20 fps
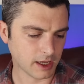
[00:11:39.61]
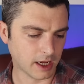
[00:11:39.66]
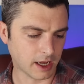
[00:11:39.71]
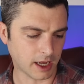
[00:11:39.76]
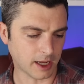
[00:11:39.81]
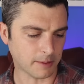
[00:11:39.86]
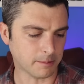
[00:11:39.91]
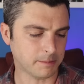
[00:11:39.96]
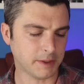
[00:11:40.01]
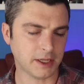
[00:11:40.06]

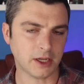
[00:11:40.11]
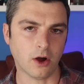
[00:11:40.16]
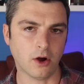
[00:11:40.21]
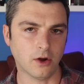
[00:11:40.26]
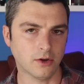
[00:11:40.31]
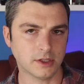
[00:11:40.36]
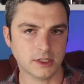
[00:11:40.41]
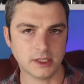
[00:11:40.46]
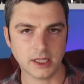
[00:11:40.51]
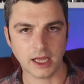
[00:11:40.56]

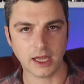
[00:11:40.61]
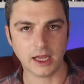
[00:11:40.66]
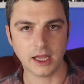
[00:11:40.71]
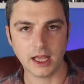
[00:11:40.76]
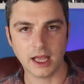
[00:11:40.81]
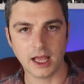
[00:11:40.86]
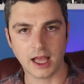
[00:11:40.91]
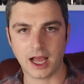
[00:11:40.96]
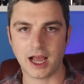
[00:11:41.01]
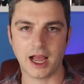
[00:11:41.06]
Beyond that,
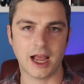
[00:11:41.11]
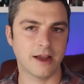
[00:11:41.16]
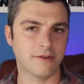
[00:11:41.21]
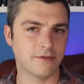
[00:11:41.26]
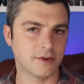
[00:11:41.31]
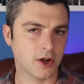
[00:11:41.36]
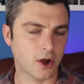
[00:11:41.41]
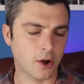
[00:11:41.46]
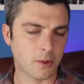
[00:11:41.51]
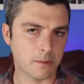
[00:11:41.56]
I have
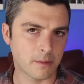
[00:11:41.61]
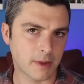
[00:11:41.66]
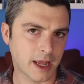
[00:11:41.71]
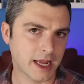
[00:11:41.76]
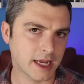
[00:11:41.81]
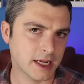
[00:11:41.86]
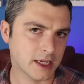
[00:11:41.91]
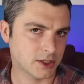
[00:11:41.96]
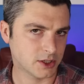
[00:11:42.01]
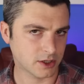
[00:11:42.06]
no
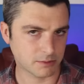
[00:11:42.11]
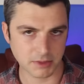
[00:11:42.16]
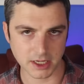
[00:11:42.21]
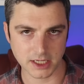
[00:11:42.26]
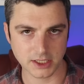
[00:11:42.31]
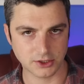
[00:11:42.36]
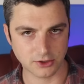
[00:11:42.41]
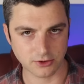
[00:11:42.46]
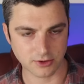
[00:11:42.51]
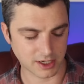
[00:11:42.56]

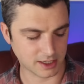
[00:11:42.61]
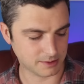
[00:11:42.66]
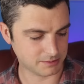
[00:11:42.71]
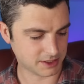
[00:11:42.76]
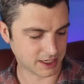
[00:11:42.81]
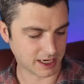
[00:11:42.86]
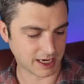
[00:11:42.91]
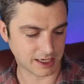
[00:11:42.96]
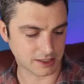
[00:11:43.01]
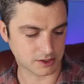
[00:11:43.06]
major
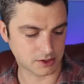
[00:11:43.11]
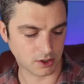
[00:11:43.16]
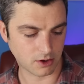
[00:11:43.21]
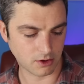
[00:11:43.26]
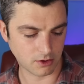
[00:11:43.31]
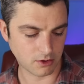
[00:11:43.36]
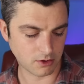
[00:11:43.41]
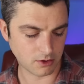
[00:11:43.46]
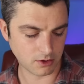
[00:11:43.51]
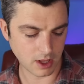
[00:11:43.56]
gripes at
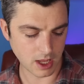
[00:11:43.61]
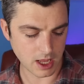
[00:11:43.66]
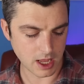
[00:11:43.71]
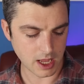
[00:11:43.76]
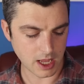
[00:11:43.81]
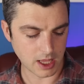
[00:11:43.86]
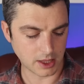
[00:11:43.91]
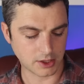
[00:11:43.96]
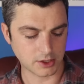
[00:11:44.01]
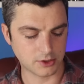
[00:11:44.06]
all.
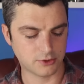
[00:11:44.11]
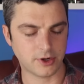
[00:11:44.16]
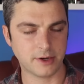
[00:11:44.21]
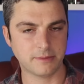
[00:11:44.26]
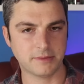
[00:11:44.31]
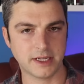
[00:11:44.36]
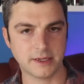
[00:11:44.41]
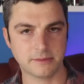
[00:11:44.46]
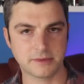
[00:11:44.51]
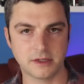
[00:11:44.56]
The
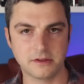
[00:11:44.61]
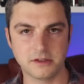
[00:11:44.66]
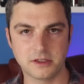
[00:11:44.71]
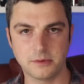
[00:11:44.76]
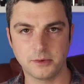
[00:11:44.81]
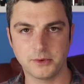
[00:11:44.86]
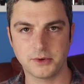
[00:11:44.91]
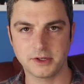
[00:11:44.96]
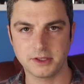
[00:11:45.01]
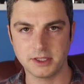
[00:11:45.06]
drip tip seems
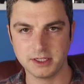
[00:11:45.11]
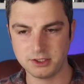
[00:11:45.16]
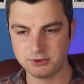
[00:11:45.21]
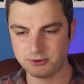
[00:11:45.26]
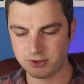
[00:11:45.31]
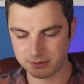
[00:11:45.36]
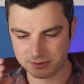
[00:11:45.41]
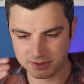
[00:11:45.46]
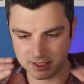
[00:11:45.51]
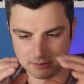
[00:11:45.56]
to be one of these
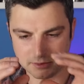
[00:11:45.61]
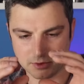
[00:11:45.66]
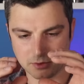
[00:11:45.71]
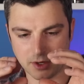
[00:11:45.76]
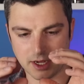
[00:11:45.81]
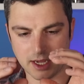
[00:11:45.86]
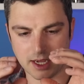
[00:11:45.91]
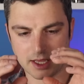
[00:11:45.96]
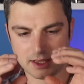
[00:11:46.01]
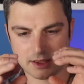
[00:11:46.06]
drip tips
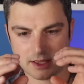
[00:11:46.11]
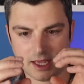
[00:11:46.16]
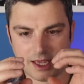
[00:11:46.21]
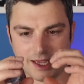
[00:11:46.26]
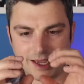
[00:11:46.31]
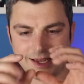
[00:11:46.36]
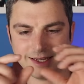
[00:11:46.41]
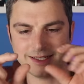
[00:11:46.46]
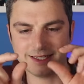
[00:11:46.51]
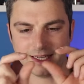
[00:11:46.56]
where they're
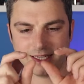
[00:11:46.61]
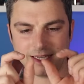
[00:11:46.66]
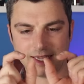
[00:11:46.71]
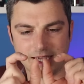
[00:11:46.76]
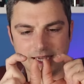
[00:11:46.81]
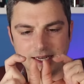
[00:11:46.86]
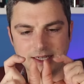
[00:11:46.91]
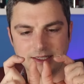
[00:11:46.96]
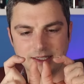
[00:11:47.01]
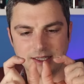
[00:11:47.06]
eating
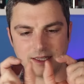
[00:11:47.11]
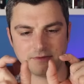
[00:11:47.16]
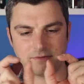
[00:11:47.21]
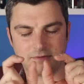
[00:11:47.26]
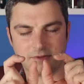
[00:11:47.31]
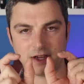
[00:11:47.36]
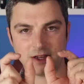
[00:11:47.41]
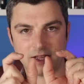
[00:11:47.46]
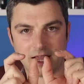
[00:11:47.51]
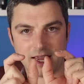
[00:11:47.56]
into the
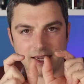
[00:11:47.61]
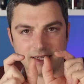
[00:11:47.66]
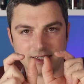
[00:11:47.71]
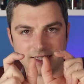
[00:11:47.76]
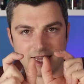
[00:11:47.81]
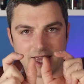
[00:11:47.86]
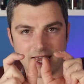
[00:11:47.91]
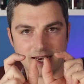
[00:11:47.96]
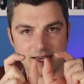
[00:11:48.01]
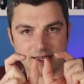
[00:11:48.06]

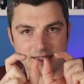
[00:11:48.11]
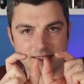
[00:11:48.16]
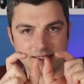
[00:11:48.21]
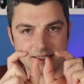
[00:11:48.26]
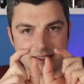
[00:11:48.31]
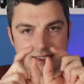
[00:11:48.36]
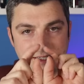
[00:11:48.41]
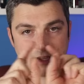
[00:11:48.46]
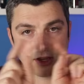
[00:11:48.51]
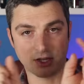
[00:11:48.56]
810
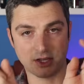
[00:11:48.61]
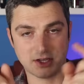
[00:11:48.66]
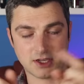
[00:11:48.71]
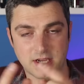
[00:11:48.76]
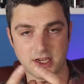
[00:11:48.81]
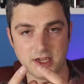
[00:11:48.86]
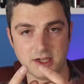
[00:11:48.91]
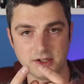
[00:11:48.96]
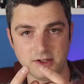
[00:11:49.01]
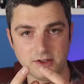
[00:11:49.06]

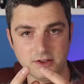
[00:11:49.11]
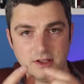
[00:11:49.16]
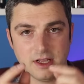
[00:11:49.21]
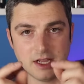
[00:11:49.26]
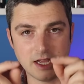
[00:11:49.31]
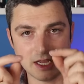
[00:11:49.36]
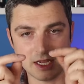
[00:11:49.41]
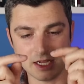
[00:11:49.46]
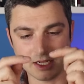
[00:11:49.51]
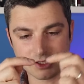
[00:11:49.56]
circle.
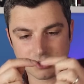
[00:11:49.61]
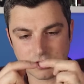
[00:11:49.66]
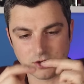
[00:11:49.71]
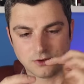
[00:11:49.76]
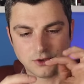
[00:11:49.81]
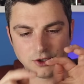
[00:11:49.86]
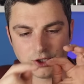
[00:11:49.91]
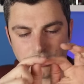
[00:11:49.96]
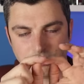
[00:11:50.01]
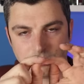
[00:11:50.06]
So
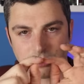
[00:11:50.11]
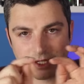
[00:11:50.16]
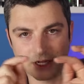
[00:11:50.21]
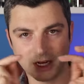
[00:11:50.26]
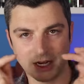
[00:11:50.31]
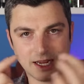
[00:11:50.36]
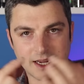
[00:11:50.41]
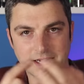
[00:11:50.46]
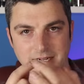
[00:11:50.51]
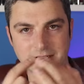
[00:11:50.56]
juice
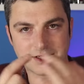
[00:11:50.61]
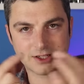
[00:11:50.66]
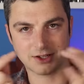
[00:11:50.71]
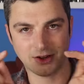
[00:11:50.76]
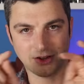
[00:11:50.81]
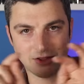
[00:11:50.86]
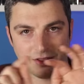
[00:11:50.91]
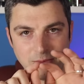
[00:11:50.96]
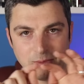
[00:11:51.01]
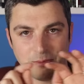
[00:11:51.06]
collects
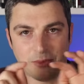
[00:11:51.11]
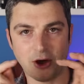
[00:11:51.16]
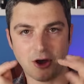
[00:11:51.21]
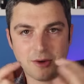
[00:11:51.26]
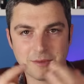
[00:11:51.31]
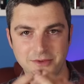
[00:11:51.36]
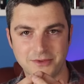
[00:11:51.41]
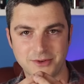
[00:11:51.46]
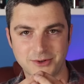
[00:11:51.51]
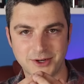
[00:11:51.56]
on the
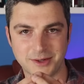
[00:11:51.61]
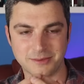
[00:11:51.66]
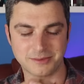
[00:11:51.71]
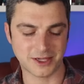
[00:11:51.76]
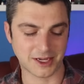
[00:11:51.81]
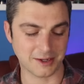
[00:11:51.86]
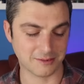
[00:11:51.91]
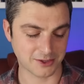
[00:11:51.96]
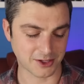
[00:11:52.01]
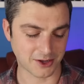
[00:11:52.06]
bottom of the drip
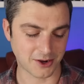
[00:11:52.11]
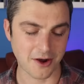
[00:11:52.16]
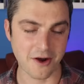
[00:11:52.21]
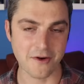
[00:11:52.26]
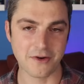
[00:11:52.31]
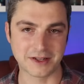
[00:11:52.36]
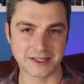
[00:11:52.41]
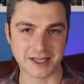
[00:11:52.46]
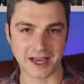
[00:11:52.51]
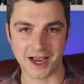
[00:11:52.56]
tip. So
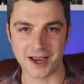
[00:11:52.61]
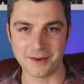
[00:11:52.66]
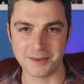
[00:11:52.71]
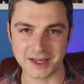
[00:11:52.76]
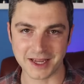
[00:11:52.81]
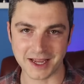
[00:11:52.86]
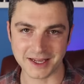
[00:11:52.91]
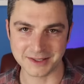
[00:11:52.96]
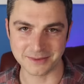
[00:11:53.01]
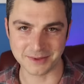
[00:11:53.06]
over time, it
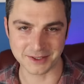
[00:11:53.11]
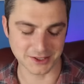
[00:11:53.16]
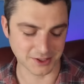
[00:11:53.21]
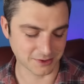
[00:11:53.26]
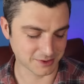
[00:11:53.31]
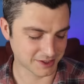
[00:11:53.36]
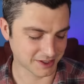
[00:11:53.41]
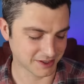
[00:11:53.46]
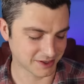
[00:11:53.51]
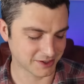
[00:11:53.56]
gets a bit
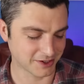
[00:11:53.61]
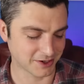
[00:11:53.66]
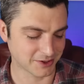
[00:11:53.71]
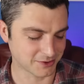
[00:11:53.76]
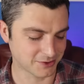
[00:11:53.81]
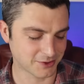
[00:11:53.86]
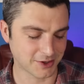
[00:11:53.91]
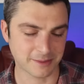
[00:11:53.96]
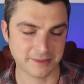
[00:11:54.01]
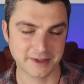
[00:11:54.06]
juicy on the
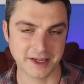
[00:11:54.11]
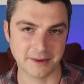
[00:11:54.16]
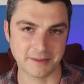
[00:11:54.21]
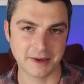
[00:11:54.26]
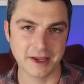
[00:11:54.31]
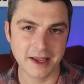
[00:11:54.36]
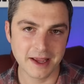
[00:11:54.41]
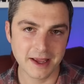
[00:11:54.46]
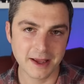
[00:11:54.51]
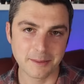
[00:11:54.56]
old drip tip.
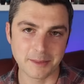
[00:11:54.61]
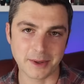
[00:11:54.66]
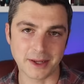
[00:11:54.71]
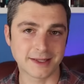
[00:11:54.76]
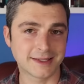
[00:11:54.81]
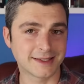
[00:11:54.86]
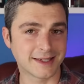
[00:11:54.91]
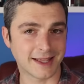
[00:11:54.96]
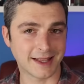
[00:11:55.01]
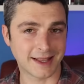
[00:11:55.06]

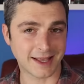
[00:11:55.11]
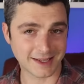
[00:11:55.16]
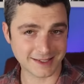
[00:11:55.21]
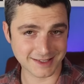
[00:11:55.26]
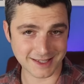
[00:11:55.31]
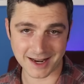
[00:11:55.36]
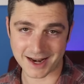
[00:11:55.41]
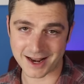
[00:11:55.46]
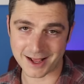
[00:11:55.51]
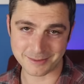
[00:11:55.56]
But
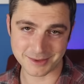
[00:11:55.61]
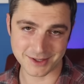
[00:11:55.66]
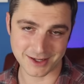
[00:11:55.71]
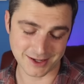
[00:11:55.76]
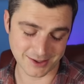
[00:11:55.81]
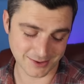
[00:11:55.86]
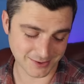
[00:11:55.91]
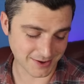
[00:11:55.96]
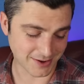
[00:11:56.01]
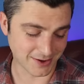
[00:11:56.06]
that's an
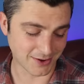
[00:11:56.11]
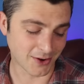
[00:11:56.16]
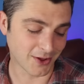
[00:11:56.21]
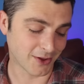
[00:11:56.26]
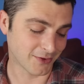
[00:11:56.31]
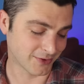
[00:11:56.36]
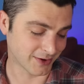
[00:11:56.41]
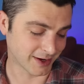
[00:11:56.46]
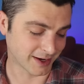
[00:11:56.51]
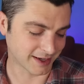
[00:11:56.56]
absolute
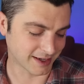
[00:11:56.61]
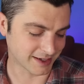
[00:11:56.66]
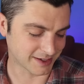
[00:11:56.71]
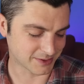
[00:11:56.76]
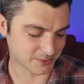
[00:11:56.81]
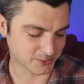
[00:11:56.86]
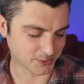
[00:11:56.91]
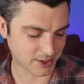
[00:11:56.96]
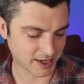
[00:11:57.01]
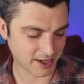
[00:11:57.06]
nothing
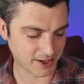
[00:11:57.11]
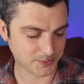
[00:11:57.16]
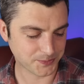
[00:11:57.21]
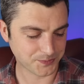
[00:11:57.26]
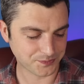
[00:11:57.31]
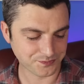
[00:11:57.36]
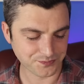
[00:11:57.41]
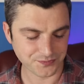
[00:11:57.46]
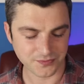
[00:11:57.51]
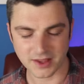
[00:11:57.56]
as well.
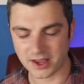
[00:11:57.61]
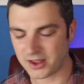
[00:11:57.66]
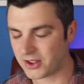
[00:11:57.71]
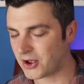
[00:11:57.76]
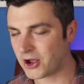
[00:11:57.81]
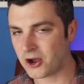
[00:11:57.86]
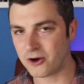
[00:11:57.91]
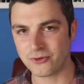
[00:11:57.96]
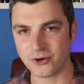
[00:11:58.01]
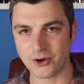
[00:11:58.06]

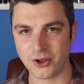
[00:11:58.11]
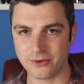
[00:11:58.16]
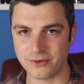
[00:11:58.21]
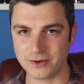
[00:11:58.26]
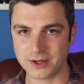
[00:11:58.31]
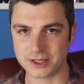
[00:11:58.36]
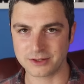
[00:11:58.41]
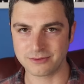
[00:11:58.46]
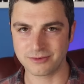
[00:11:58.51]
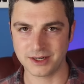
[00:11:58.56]
Overall, I
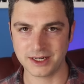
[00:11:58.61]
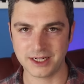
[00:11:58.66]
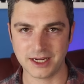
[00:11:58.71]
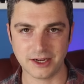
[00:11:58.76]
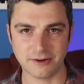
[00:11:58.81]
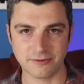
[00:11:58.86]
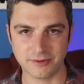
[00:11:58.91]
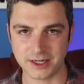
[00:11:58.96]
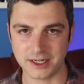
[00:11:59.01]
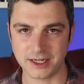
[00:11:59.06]
think it's
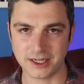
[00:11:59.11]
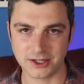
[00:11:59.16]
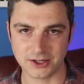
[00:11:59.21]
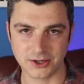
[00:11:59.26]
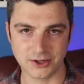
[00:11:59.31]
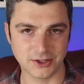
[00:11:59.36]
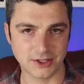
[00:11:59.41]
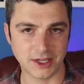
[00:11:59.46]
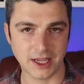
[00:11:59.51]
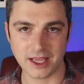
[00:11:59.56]
really, really
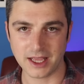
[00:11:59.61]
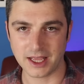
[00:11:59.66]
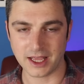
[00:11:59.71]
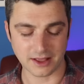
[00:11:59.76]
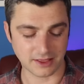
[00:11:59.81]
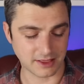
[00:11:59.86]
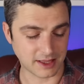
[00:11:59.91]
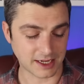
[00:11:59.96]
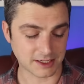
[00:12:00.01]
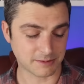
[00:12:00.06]
good.
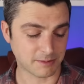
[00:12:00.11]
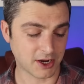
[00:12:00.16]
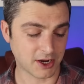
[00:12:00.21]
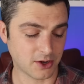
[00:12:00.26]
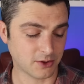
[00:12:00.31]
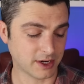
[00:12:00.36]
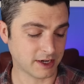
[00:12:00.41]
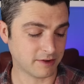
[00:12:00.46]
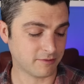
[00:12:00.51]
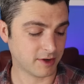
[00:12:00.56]
That's
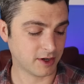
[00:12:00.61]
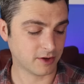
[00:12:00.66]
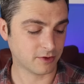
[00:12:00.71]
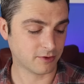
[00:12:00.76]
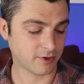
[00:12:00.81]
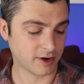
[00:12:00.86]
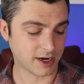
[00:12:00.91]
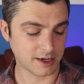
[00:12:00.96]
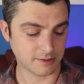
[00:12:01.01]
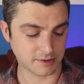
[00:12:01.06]
only real
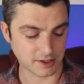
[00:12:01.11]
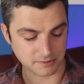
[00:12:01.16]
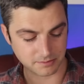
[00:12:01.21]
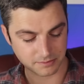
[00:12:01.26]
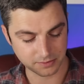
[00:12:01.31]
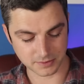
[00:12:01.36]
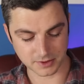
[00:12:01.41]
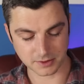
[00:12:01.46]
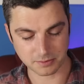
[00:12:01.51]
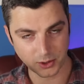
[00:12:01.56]
gripe, that
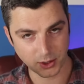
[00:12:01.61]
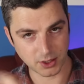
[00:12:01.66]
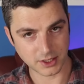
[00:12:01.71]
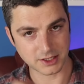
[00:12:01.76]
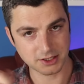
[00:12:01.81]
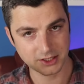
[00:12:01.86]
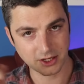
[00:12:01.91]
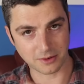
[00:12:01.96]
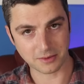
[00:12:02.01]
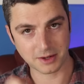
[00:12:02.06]
the putting
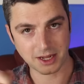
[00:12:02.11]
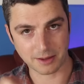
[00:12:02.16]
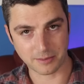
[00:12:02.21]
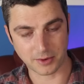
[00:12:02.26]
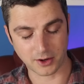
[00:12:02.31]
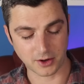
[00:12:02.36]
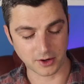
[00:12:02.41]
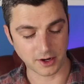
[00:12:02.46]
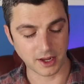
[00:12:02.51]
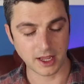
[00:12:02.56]
the top
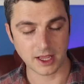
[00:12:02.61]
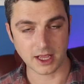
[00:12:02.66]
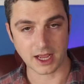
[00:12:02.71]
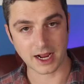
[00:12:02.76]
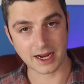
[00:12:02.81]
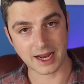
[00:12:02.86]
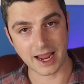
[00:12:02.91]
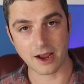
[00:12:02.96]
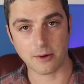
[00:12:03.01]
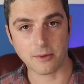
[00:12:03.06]
cap on.
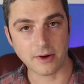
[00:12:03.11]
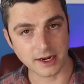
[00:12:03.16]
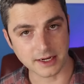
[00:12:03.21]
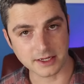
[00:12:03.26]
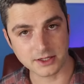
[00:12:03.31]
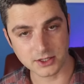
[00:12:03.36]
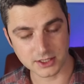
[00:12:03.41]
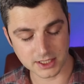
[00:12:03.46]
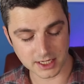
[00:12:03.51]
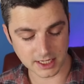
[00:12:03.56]
I get why
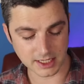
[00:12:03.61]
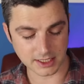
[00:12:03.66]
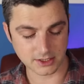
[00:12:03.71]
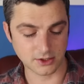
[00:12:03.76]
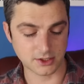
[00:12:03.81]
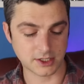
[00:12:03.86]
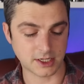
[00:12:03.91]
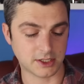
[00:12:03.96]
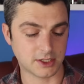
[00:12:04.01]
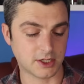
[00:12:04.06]
it does it. It
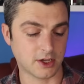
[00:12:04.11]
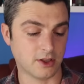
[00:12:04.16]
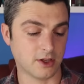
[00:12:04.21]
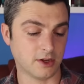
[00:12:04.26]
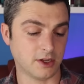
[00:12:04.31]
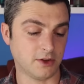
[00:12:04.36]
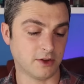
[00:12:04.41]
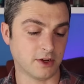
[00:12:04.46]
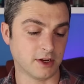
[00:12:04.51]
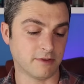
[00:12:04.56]
does it so
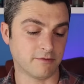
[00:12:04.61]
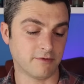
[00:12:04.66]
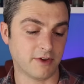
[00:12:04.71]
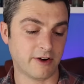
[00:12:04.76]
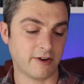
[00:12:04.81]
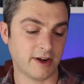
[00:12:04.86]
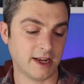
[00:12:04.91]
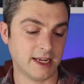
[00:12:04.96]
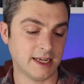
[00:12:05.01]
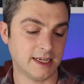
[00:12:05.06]
that you can
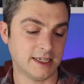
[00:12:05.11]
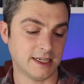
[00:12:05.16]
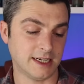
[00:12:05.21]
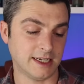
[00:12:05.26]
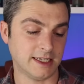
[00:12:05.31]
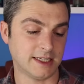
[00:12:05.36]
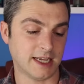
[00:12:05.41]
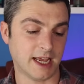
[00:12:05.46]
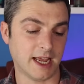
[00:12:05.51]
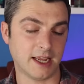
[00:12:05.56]
very
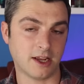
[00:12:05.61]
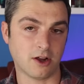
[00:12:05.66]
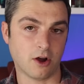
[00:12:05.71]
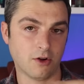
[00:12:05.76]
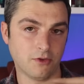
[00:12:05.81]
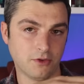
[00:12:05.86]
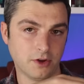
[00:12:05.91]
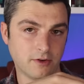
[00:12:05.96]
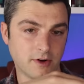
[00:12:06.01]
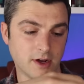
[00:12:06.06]
easily take
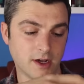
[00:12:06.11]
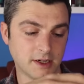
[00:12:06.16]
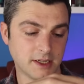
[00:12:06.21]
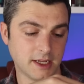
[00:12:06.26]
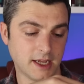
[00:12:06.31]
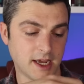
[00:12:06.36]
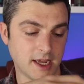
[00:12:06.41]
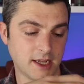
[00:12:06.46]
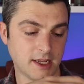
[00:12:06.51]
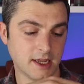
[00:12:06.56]
off your
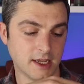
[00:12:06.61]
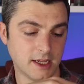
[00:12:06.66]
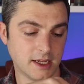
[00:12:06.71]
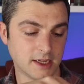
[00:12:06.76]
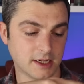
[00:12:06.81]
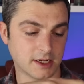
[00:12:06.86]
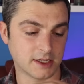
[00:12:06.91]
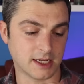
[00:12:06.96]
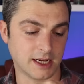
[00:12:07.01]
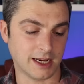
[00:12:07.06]
RDA
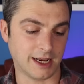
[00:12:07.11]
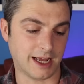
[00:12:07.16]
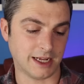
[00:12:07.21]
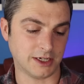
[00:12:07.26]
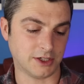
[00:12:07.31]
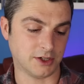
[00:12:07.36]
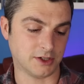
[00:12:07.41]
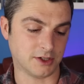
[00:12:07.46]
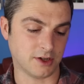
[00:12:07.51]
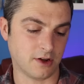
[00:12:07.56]
because it
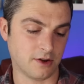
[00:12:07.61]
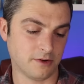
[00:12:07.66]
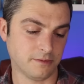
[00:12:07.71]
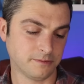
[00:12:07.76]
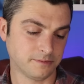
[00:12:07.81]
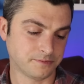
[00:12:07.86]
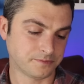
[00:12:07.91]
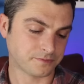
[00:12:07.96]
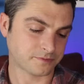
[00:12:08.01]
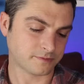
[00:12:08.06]
latches on.